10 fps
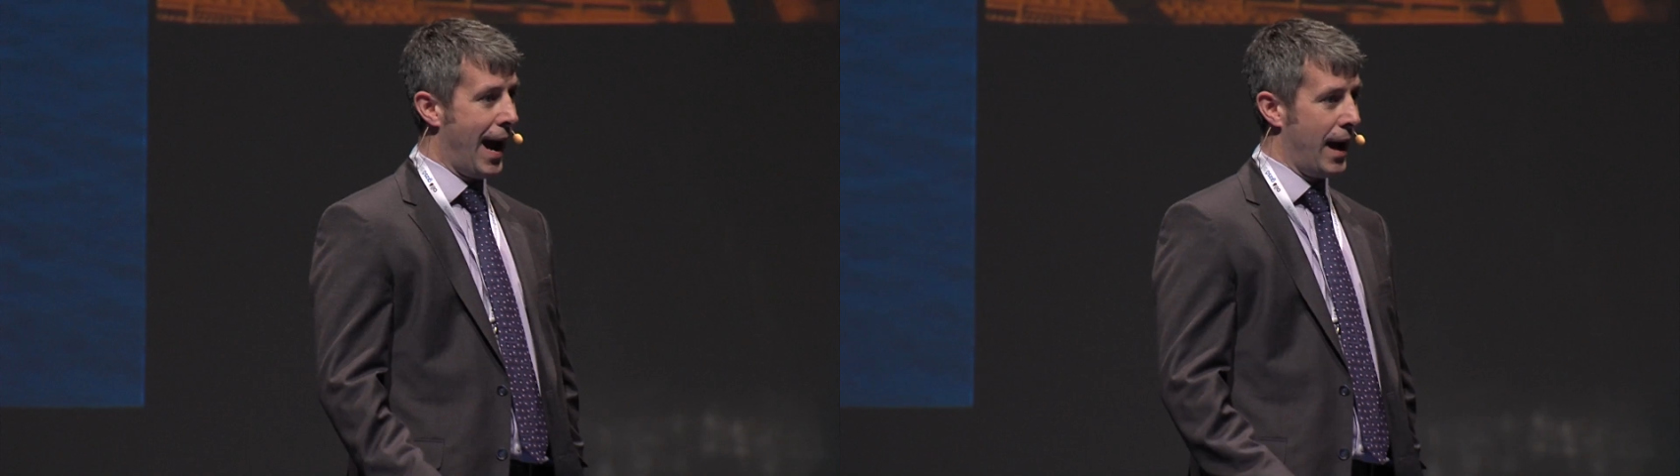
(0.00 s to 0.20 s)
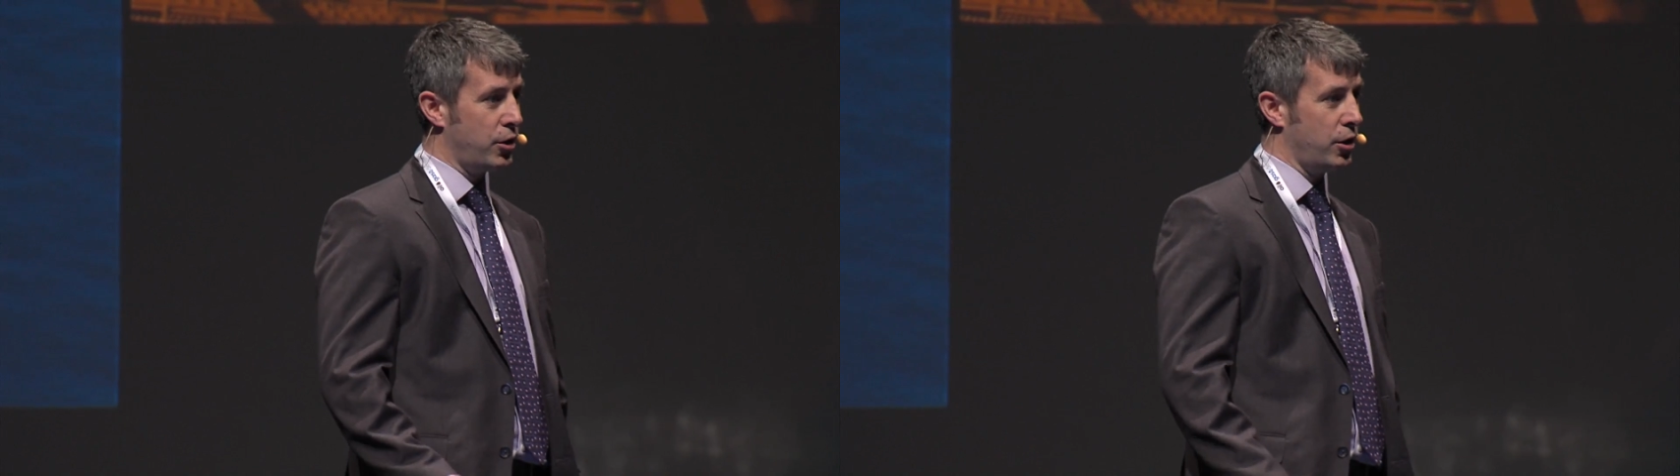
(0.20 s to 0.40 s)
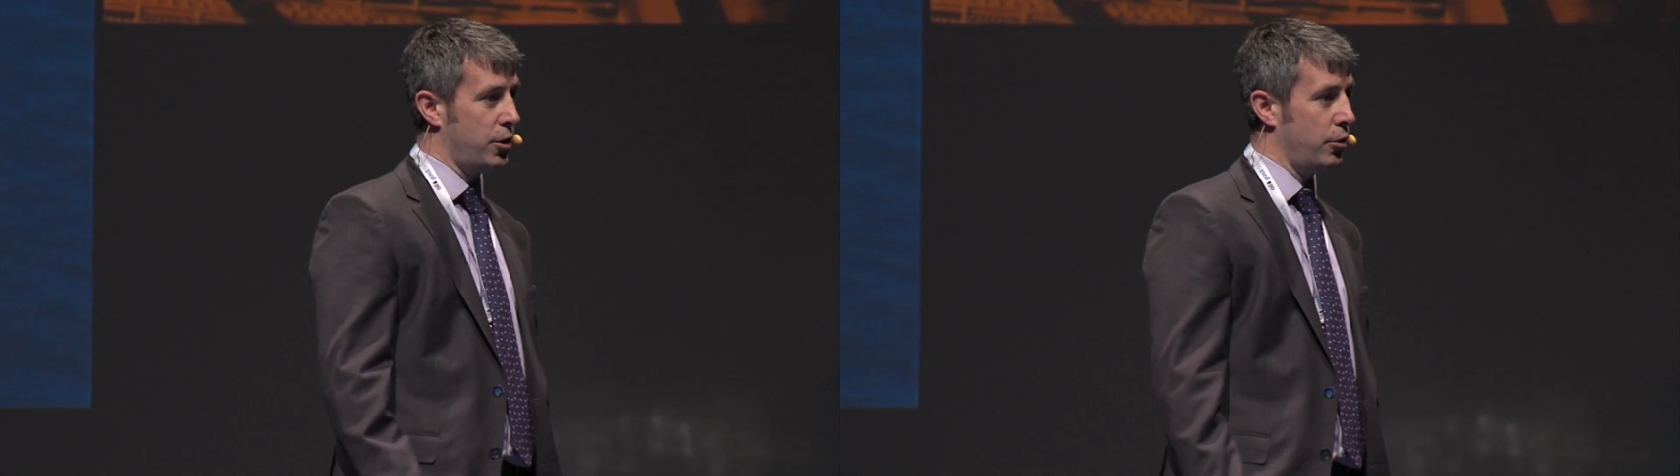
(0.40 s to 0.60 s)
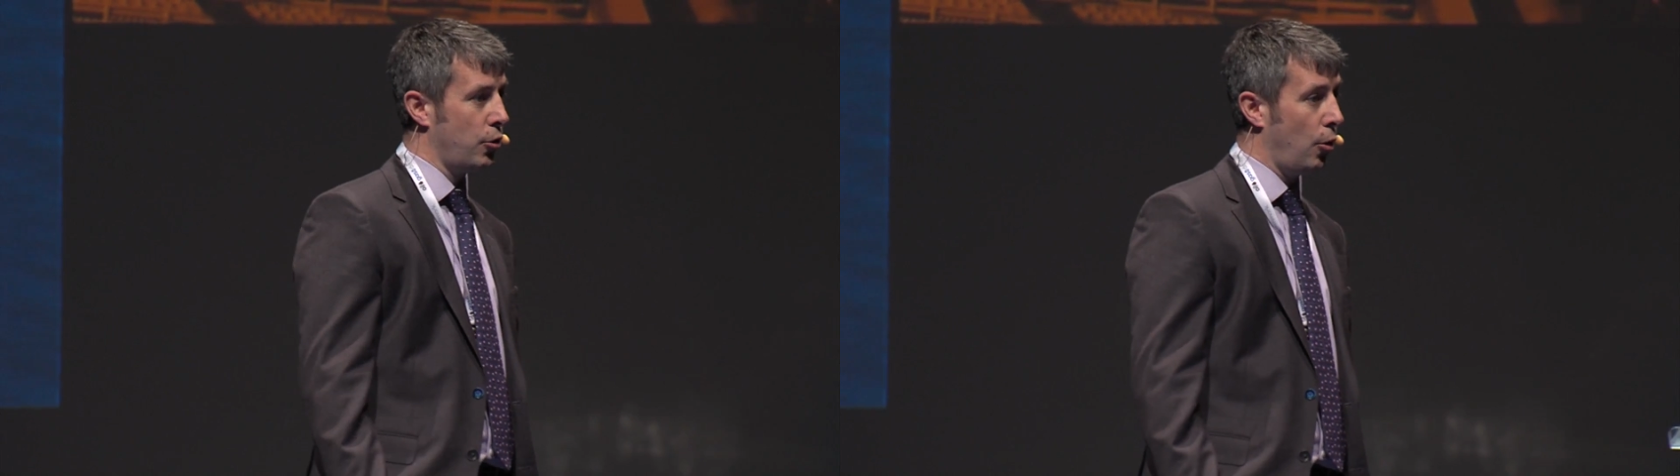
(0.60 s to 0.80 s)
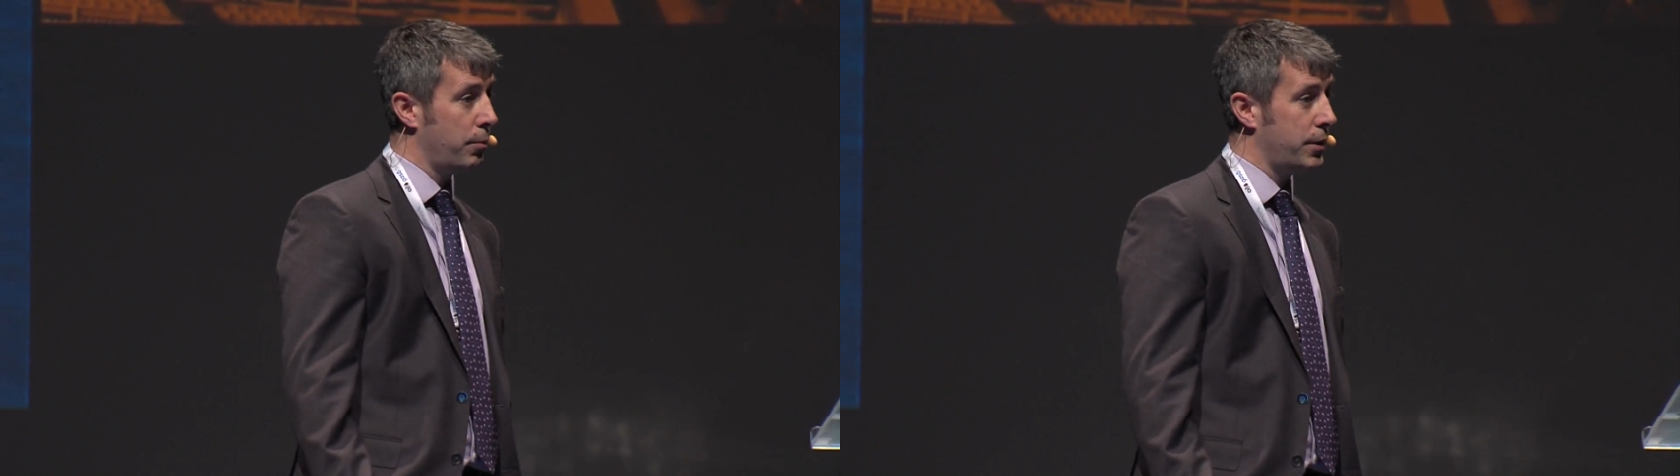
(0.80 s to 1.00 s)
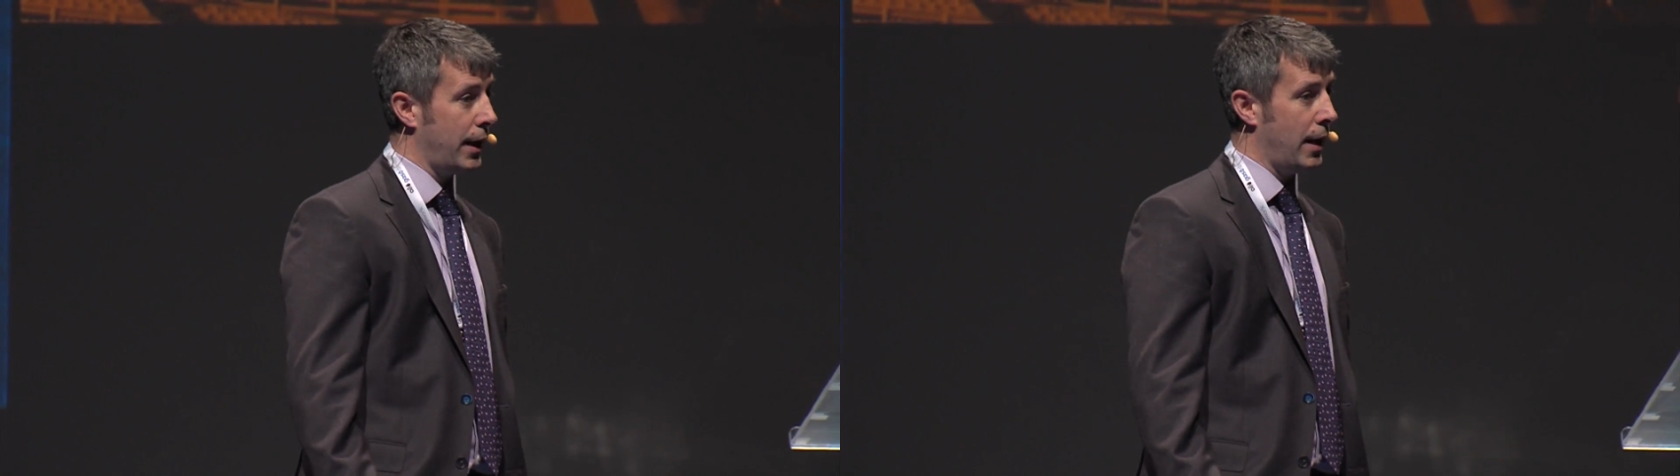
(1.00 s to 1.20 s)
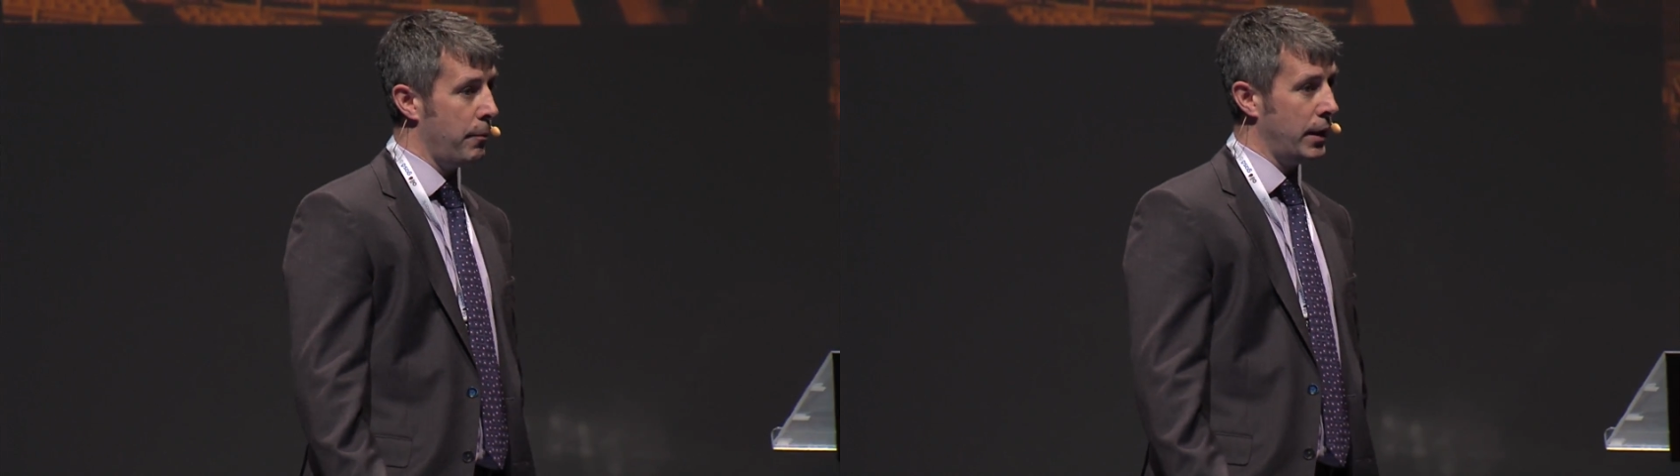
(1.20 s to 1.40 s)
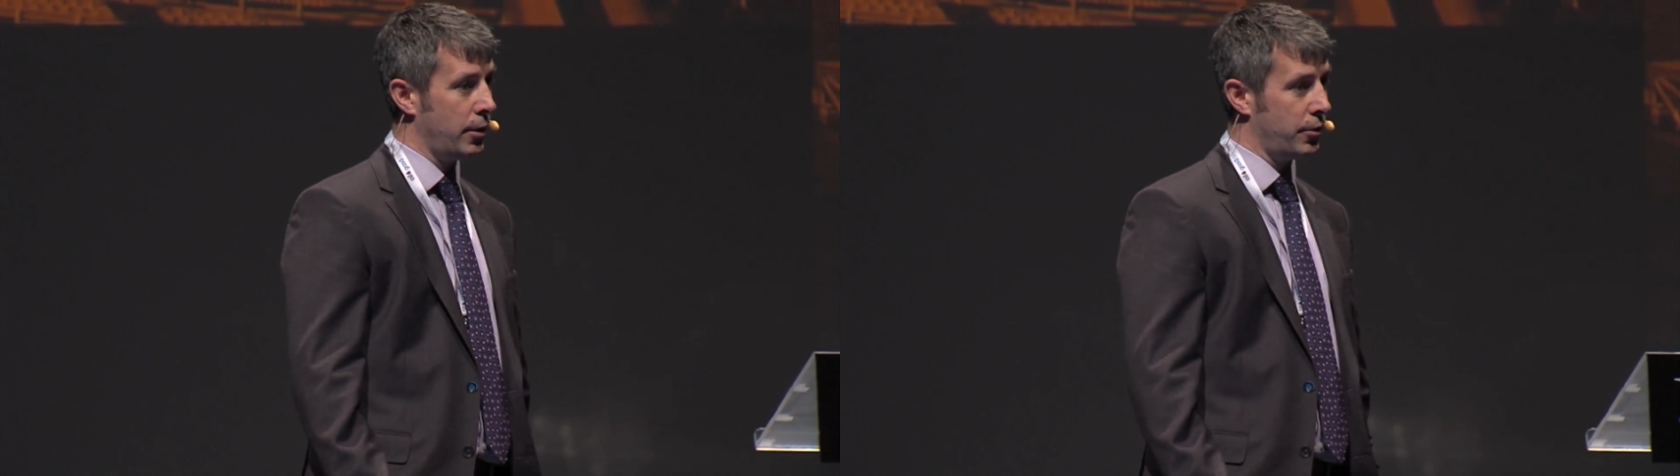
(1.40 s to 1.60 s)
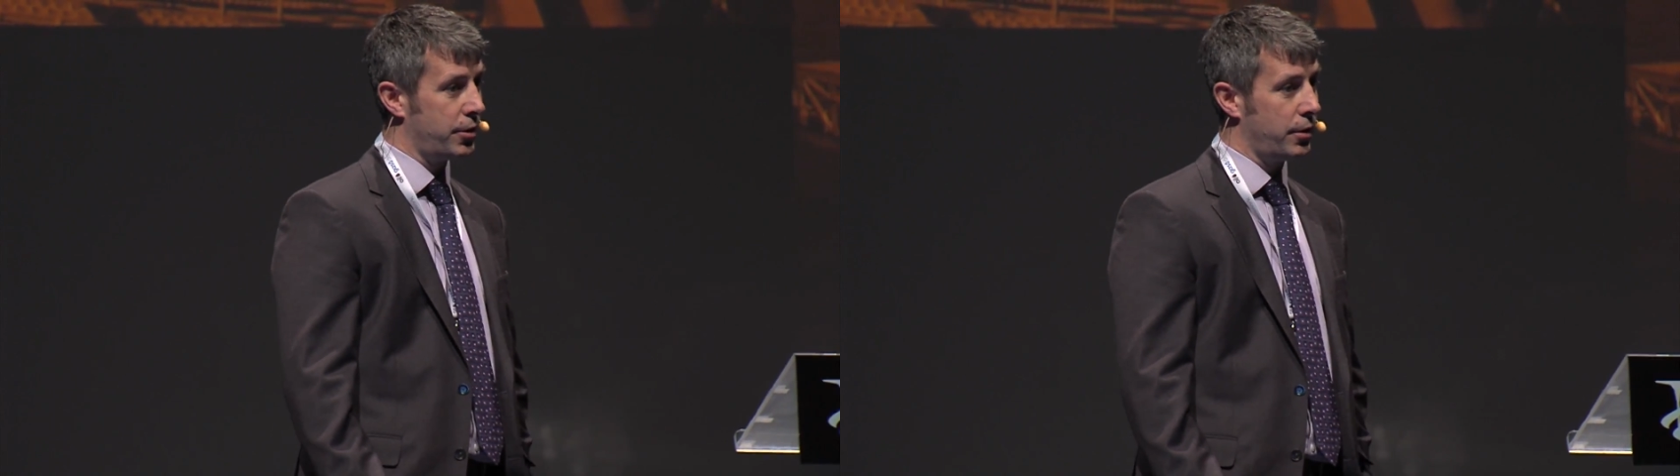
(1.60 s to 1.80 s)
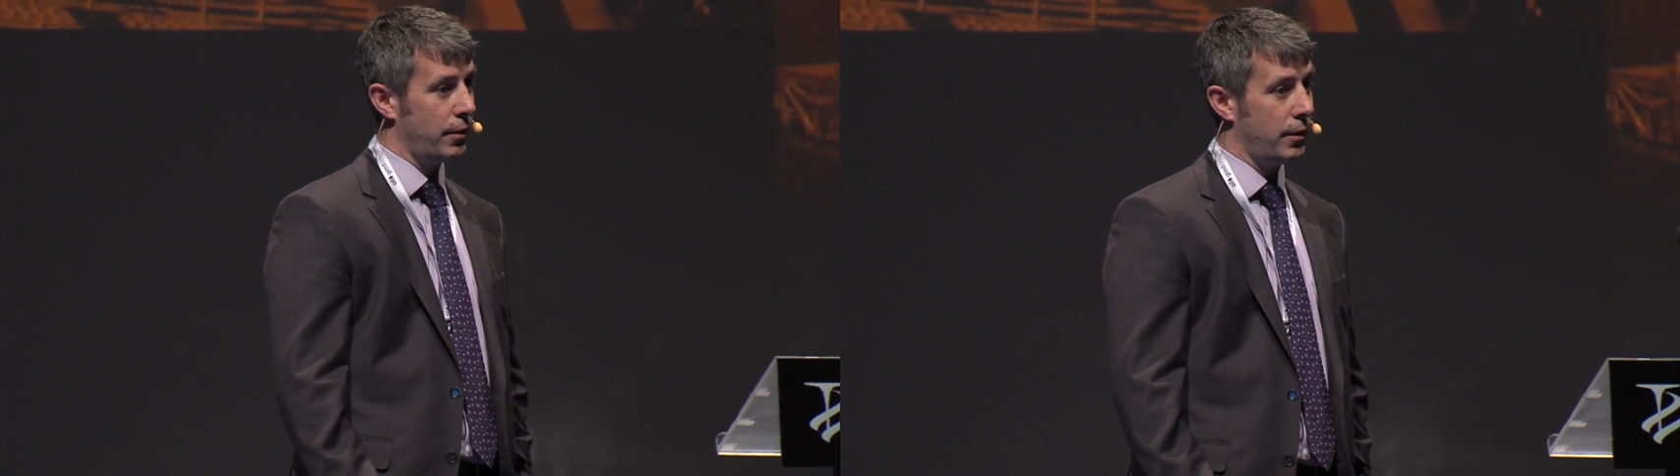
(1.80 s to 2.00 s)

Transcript: hatches and dropped 8 meters.